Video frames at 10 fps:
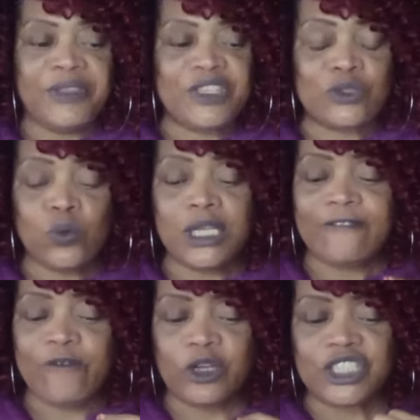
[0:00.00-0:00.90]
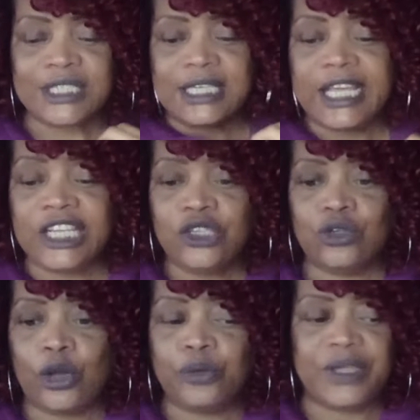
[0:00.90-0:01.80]
this Wheel of Fortune is letting you
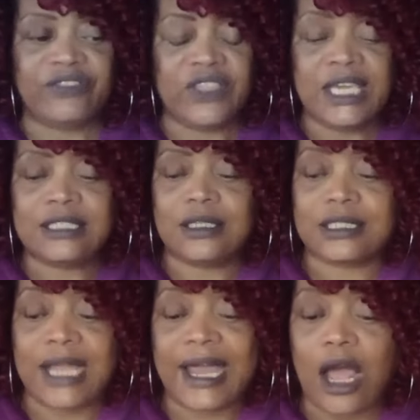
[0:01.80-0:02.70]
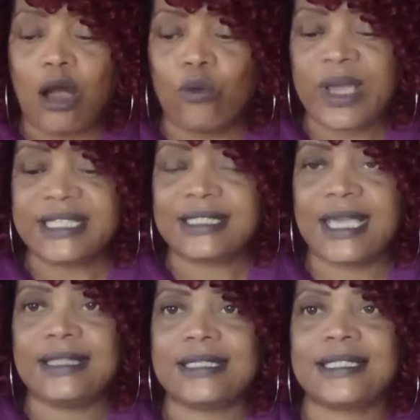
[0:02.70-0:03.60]
know that things does not always
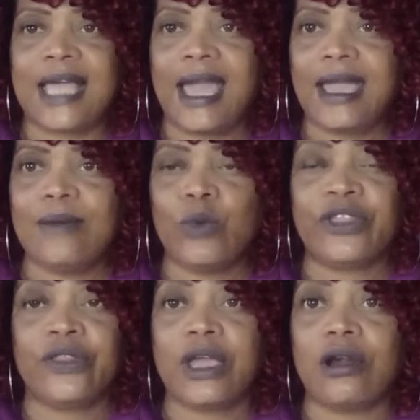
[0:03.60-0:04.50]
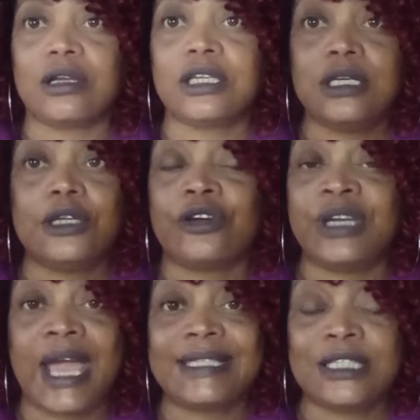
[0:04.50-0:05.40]
stay the same, whether they are good or
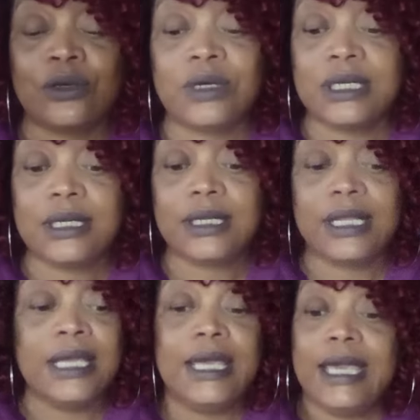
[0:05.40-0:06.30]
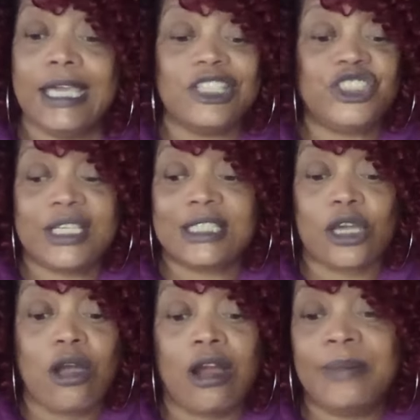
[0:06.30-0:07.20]
not so good. It's just the
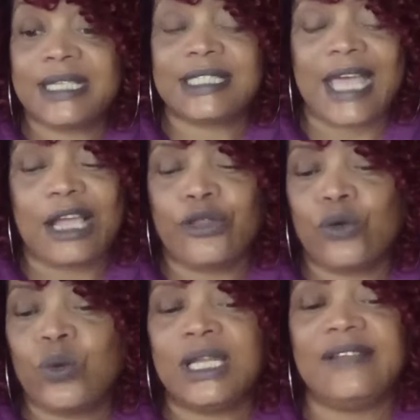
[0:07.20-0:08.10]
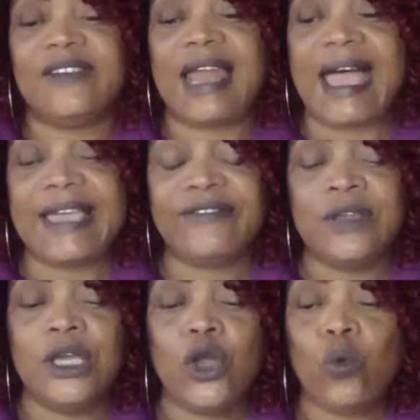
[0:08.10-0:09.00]
karmic cycle, the wheel of life.
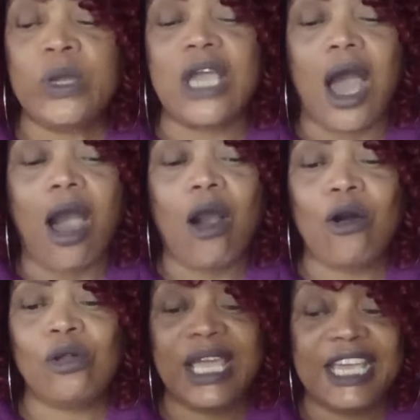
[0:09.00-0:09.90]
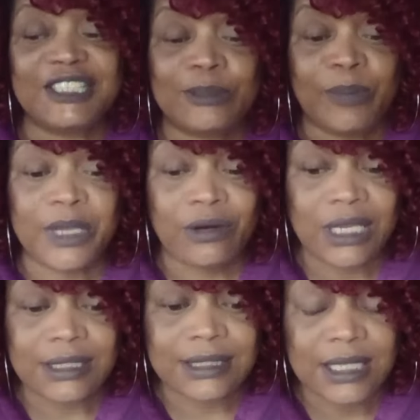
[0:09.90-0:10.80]
We all
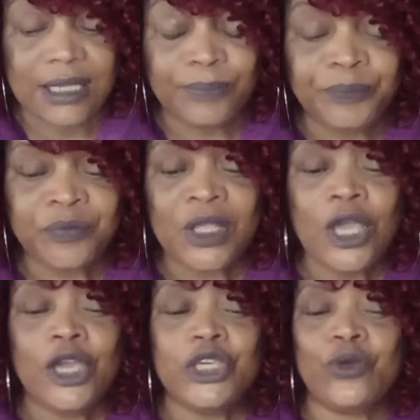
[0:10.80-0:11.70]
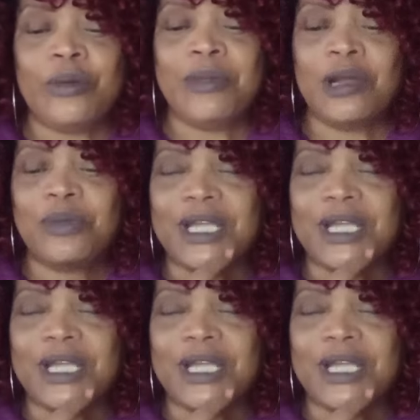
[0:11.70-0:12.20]
experience it. You remember